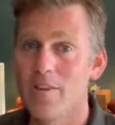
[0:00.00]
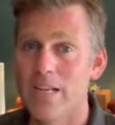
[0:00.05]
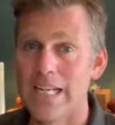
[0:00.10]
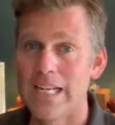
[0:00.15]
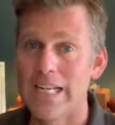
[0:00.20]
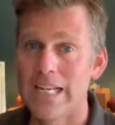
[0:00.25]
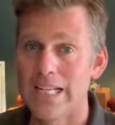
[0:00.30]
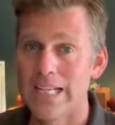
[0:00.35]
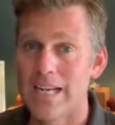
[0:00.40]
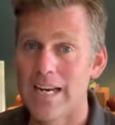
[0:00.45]

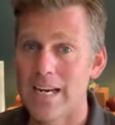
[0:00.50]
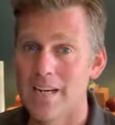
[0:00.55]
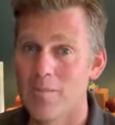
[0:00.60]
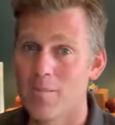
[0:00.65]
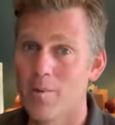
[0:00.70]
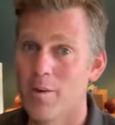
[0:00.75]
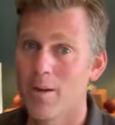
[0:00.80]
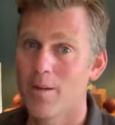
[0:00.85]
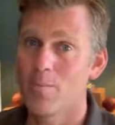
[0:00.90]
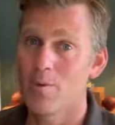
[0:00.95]
feeling in an
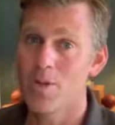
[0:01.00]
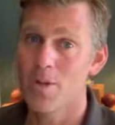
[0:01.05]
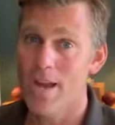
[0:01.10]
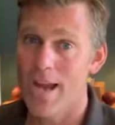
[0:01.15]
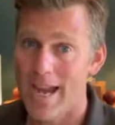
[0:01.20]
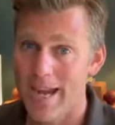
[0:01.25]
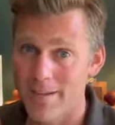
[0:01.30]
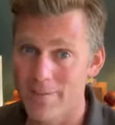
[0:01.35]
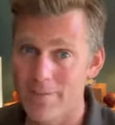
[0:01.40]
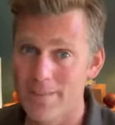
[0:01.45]
aeroplane where you
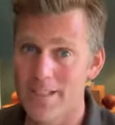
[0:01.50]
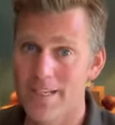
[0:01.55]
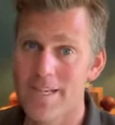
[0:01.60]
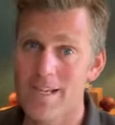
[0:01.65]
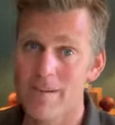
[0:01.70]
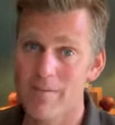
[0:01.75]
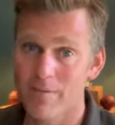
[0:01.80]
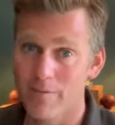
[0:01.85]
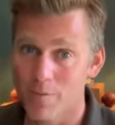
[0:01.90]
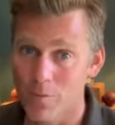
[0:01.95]
have to
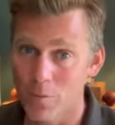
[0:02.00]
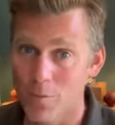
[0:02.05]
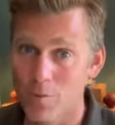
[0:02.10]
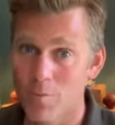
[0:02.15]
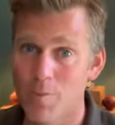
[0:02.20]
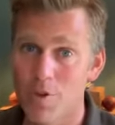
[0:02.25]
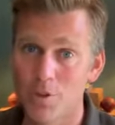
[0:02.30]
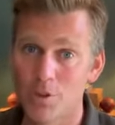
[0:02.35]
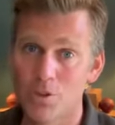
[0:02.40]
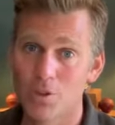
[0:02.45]
keep forward
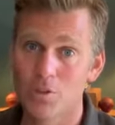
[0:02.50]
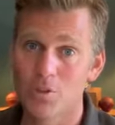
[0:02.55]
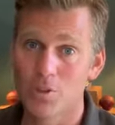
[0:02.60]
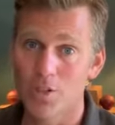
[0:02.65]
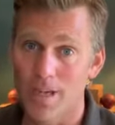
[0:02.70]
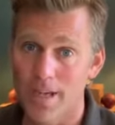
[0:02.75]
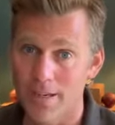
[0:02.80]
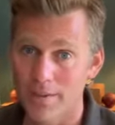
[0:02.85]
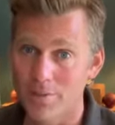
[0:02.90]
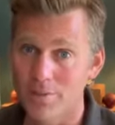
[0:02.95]
motion,
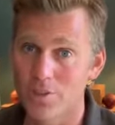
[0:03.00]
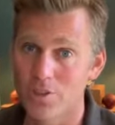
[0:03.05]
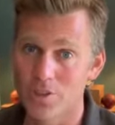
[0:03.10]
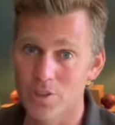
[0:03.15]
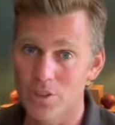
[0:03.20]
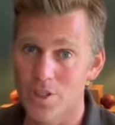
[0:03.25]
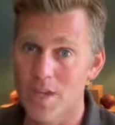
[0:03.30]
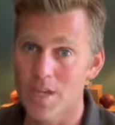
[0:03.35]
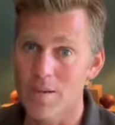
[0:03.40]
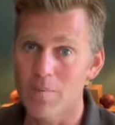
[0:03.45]
you have to
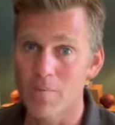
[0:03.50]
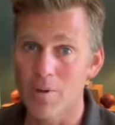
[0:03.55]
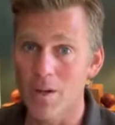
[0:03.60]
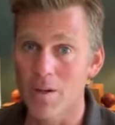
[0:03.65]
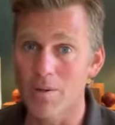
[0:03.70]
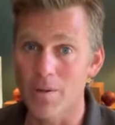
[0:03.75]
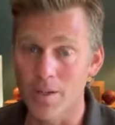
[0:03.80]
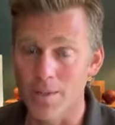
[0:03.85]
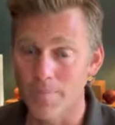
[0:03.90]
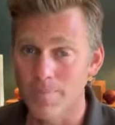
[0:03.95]
just keep
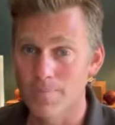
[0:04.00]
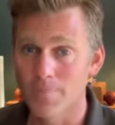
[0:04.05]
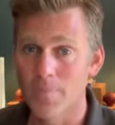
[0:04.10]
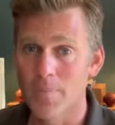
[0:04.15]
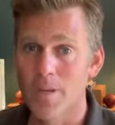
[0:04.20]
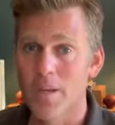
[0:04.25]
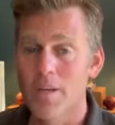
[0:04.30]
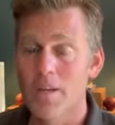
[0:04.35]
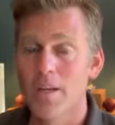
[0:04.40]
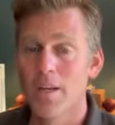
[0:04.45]
going.
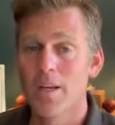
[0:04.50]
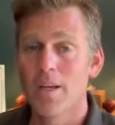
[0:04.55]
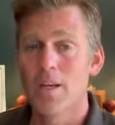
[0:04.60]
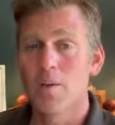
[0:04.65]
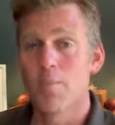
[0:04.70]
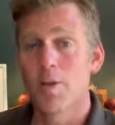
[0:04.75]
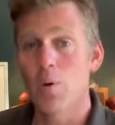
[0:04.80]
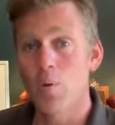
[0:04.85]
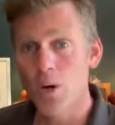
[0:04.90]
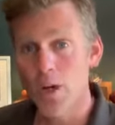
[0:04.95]

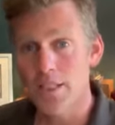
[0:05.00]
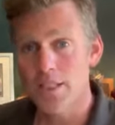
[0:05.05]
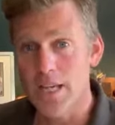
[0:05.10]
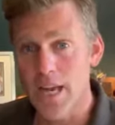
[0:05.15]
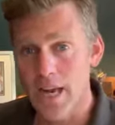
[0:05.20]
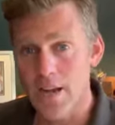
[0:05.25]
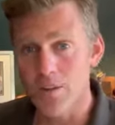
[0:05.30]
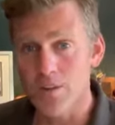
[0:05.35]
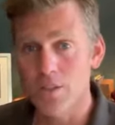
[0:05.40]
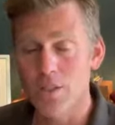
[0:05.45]
But it worked
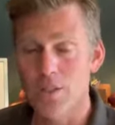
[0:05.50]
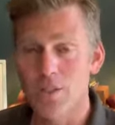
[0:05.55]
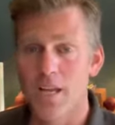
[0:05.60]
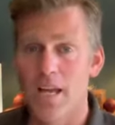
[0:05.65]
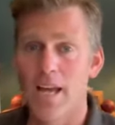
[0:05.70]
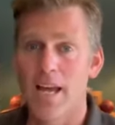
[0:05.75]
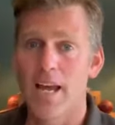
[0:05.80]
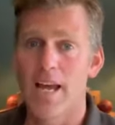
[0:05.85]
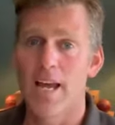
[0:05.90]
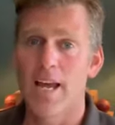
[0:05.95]
out,
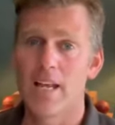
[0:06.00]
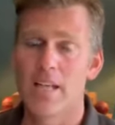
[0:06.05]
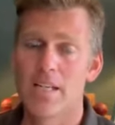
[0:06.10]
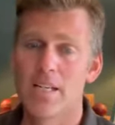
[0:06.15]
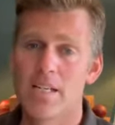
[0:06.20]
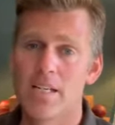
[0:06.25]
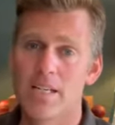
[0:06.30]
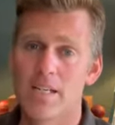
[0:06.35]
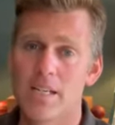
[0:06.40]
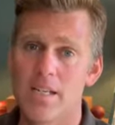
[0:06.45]

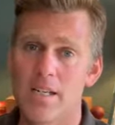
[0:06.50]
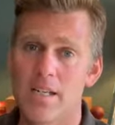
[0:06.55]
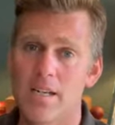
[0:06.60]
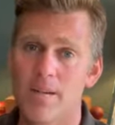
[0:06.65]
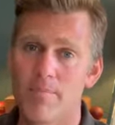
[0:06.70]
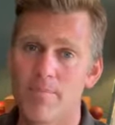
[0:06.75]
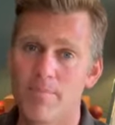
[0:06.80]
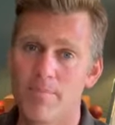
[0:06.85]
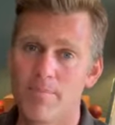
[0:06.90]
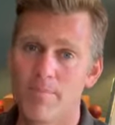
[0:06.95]
and
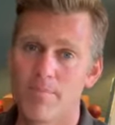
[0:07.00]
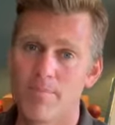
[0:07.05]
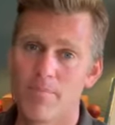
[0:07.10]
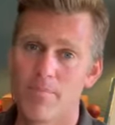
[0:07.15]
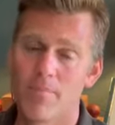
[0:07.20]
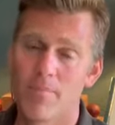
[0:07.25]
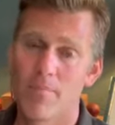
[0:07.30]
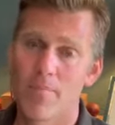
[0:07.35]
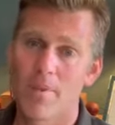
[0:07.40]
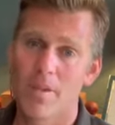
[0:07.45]
um,
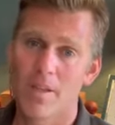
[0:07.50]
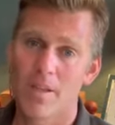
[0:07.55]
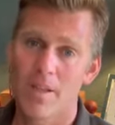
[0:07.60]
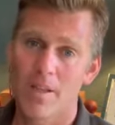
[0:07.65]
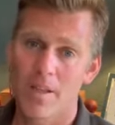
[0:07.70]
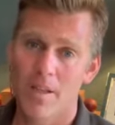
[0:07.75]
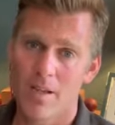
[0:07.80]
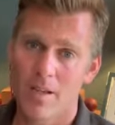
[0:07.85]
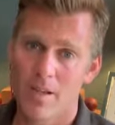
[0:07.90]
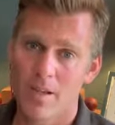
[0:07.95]

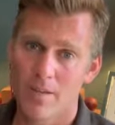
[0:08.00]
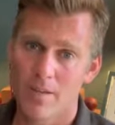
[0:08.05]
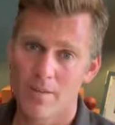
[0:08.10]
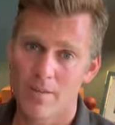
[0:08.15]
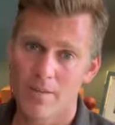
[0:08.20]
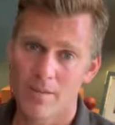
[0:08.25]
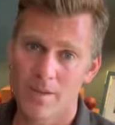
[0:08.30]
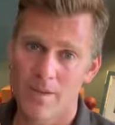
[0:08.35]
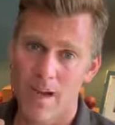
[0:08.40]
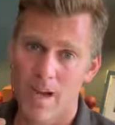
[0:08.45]

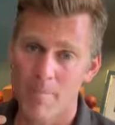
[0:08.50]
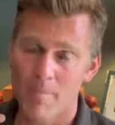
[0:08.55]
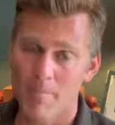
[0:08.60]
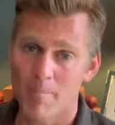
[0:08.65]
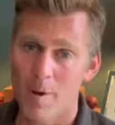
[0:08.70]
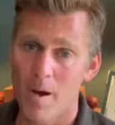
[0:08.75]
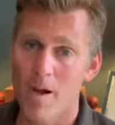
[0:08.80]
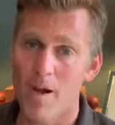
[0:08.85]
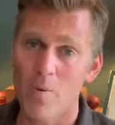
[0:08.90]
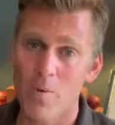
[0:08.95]
uh,
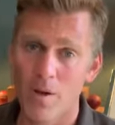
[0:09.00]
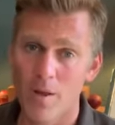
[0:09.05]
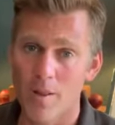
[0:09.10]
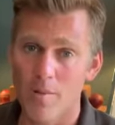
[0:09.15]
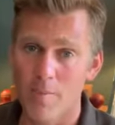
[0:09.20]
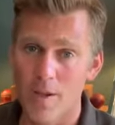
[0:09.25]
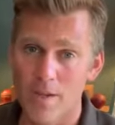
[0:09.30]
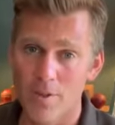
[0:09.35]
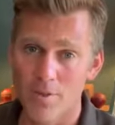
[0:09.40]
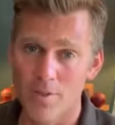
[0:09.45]
by one of
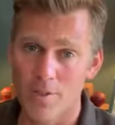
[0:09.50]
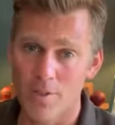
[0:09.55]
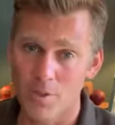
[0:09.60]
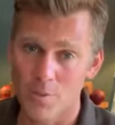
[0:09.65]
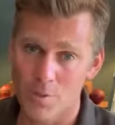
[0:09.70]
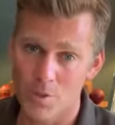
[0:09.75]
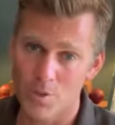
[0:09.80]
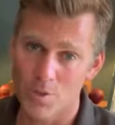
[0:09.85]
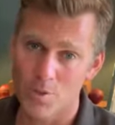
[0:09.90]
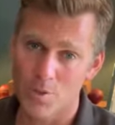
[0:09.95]
the
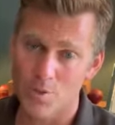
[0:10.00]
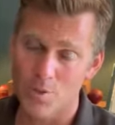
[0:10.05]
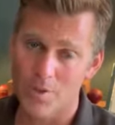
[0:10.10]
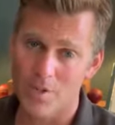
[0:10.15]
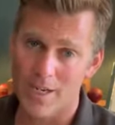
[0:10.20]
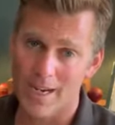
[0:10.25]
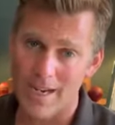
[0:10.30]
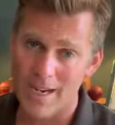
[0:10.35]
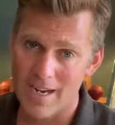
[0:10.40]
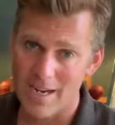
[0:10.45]
mountains we saw
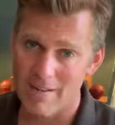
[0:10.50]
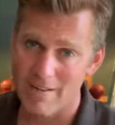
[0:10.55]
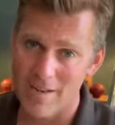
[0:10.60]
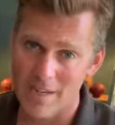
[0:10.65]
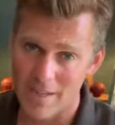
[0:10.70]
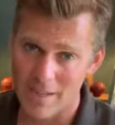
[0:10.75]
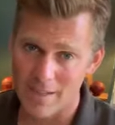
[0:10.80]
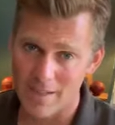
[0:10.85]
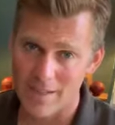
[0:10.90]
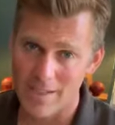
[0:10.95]
a
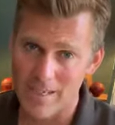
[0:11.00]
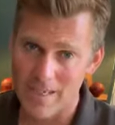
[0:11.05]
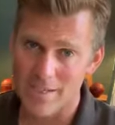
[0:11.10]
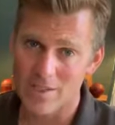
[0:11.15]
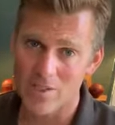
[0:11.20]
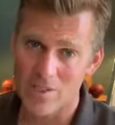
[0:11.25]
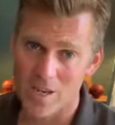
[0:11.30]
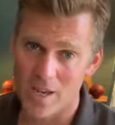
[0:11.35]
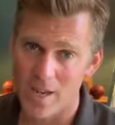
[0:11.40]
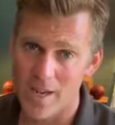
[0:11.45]
clearing in the lee
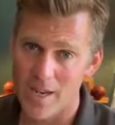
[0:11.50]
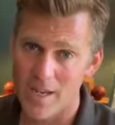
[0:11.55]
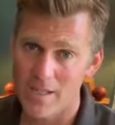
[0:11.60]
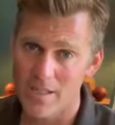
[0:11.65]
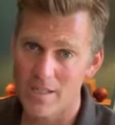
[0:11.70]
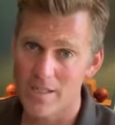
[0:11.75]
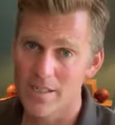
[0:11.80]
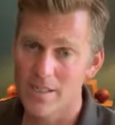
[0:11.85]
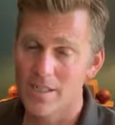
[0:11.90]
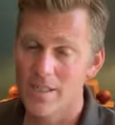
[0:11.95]

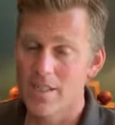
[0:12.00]
side.